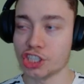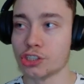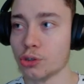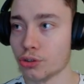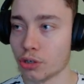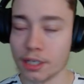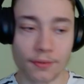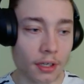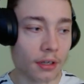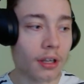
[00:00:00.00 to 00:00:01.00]
as good, or if
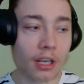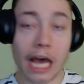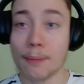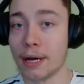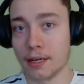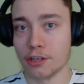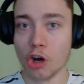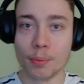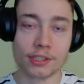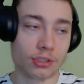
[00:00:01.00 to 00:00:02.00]
Llama, an
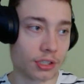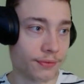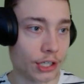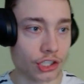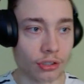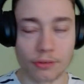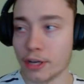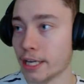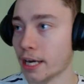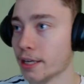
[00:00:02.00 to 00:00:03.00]
open source version of
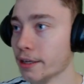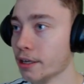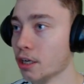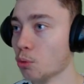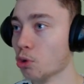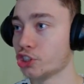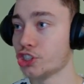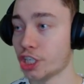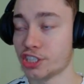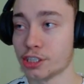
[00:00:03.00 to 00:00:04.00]
A I, was
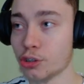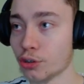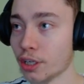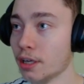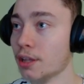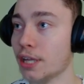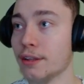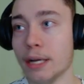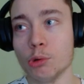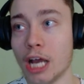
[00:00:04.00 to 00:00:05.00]
just as good, then
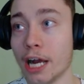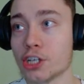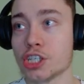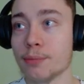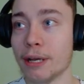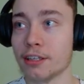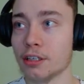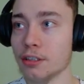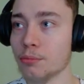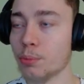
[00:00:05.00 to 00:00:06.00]
they would actually make,
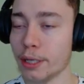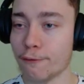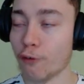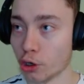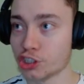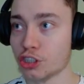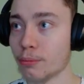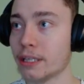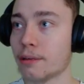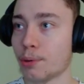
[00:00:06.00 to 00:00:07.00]
be forced to
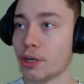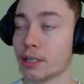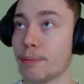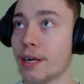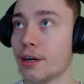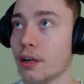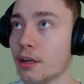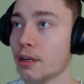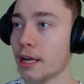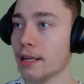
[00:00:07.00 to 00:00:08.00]
make their product better.
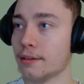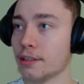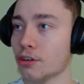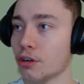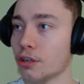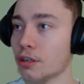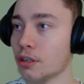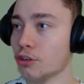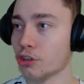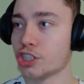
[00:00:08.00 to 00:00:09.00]
And, you know,
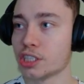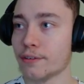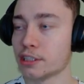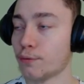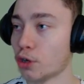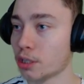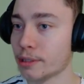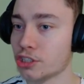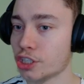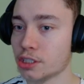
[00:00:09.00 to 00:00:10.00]
not just give us forty
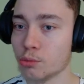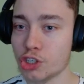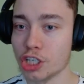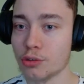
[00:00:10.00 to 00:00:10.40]
messages, which in